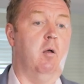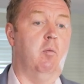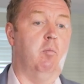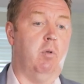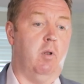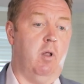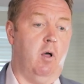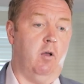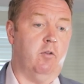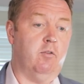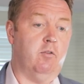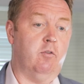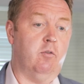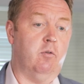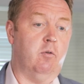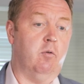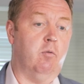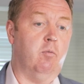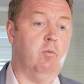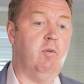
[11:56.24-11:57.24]
Plus,
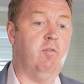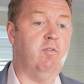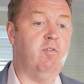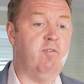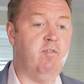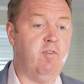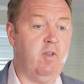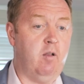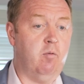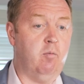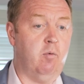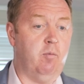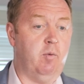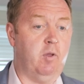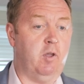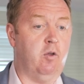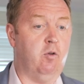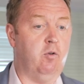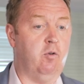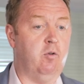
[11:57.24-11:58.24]
we feel we
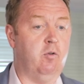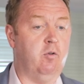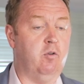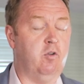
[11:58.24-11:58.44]
could